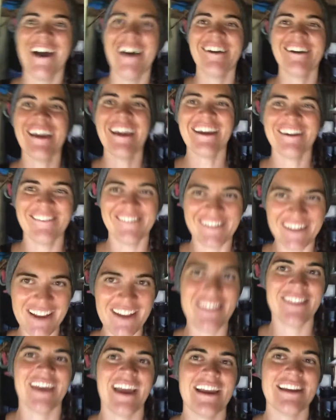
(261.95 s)
Okay,
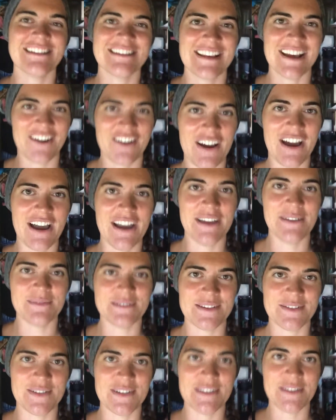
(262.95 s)
well, that is how I am
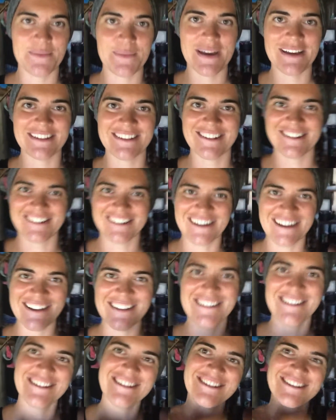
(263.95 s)
doing the Master
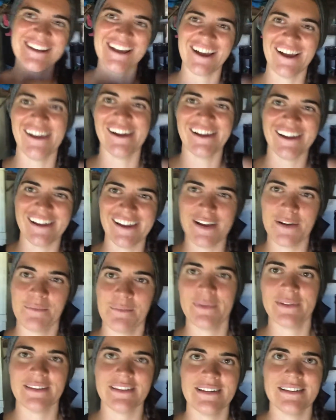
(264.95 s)
Cleanse
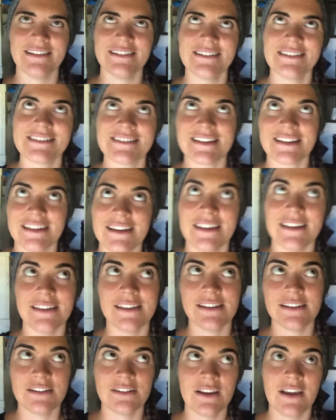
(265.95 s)
in Belize
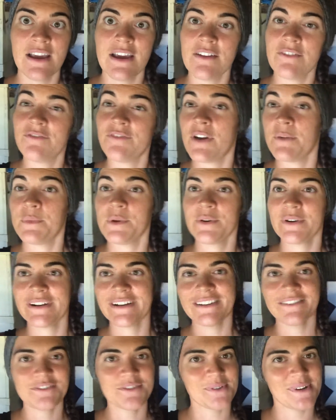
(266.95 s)
in
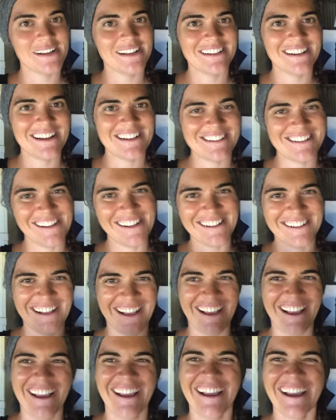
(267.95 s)
February of 2019.
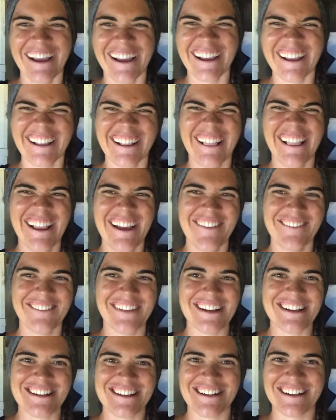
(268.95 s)

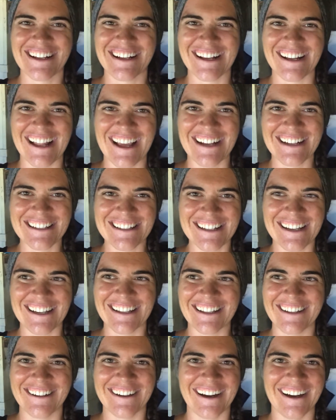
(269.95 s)
Make sure to connect.
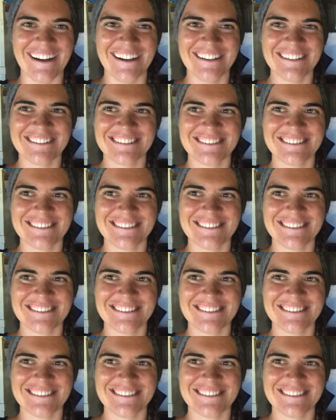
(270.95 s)
Aloha.